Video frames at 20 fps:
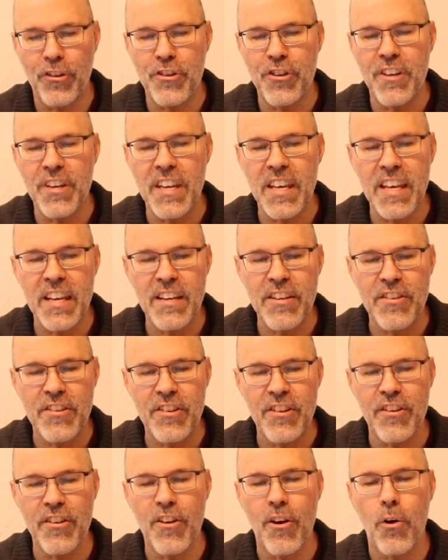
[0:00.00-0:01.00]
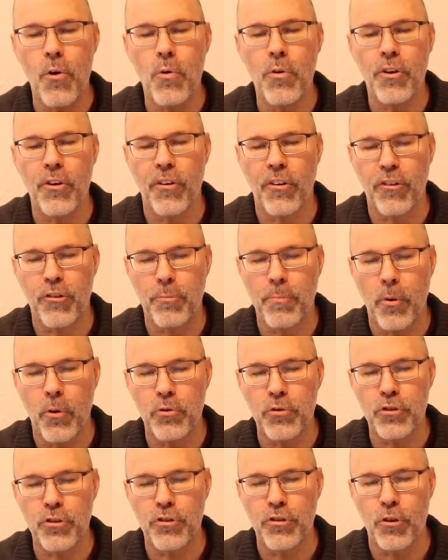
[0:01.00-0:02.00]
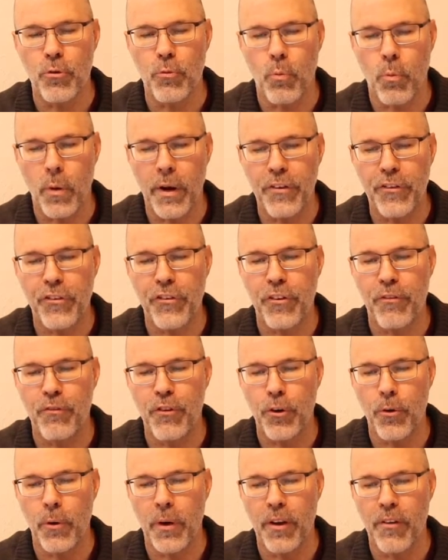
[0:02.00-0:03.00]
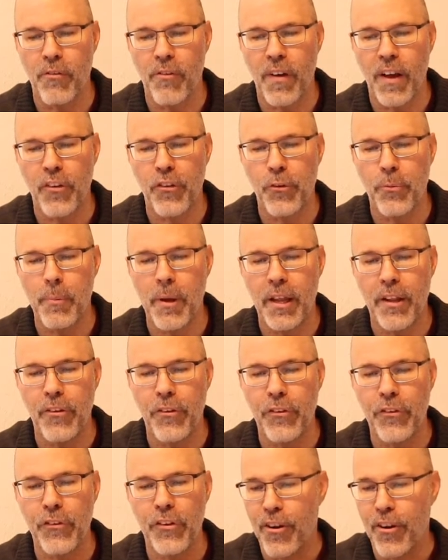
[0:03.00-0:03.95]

You need to know your exposure to risks of your investments.